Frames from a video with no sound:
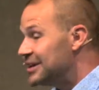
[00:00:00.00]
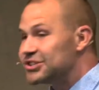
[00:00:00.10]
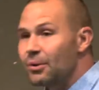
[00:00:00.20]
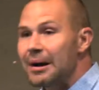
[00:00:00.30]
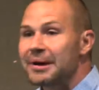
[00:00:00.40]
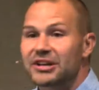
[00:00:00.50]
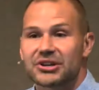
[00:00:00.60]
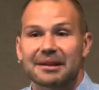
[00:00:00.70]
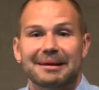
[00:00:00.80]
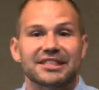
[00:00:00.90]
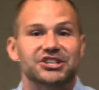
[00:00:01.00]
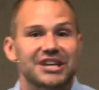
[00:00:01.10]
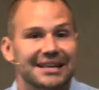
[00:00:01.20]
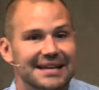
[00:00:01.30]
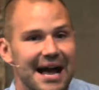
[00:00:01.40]
So why are we going to try to make the
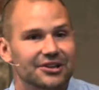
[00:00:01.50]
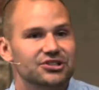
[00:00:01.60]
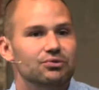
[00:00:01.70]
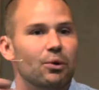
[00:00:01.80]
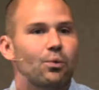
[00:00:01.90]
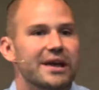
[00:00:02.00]
Gentiles do what